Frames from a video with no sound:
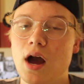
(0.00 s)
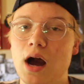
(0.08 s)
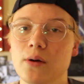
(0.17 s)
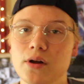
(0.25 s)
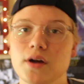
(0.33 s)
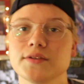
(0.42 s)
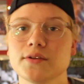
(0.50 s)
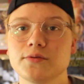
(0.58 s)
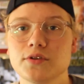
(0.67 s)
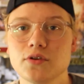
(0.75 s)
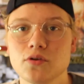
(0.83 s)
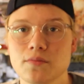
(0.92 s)
I will also
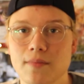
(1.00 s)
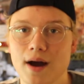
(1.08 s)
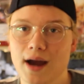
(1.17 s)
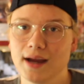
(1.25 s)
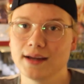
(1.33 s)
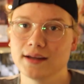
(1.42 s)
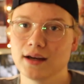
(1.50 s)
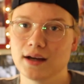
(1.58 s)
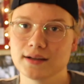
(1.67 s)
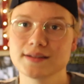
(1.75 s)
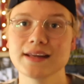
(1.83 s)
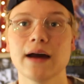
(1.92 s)
do my
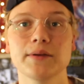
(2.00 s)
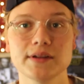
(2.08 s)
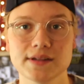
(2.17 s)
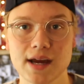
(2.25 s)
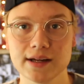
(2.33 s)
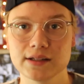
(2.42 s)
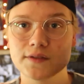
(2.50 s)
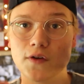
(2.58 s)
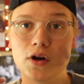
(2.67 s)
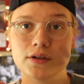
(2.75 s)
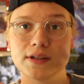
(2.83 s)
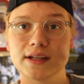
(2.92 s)
sound design as
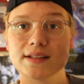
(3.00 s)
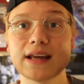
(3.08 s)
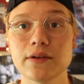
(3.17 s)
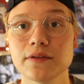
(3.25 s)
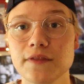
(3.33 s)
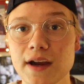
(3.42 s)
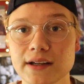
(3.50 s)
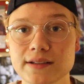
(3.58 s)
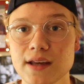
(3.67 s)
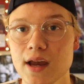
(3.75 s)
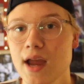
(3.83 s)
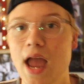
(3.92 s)
far as like sound effects,